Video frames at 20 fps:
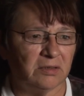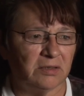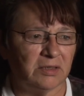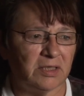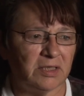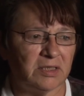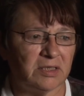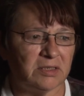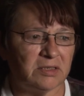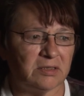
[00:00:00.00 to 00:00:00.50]

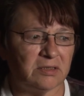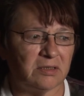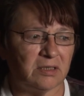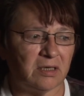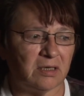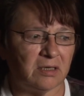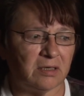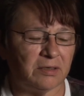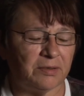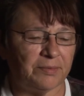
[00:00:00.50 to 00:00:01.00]
they just
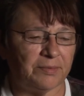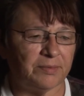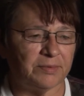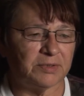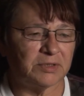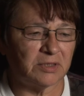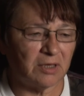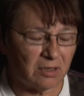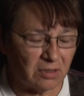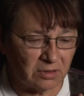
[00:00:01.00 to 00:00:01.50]
uh,
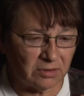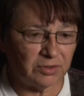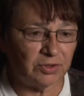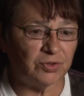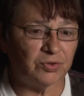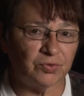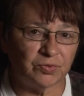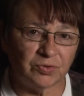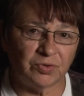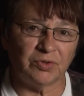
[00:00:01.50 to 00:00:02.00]
start to
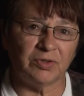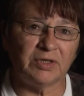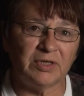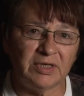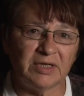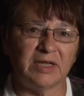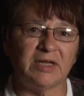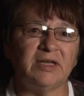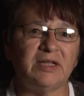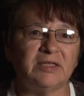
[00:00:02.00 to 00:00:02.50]
do good
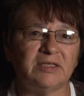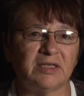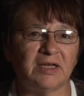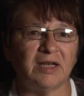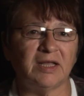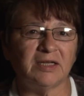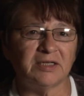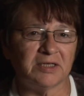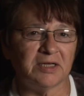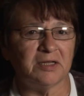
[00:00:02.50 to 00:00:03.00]
and then it's
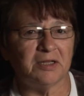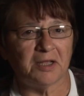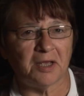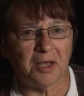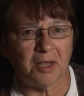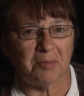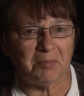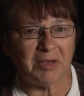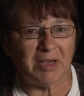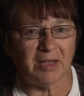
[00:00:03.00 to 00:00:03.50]
election
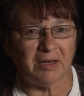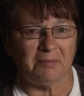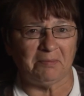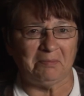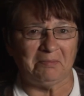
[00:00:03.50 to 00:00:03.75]
time again